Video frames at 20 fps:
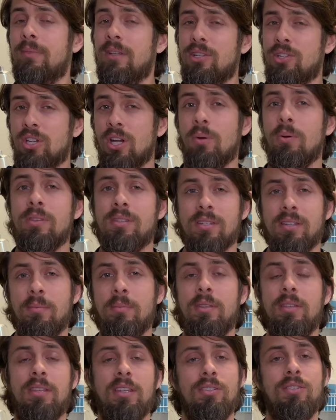and share with
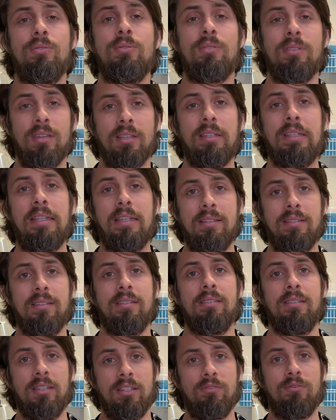someone that you think needs
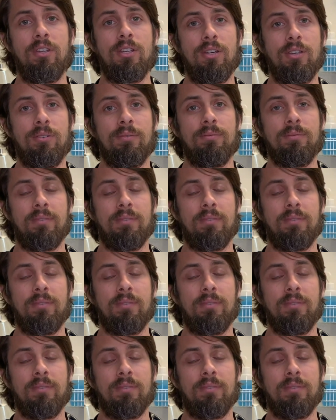this video.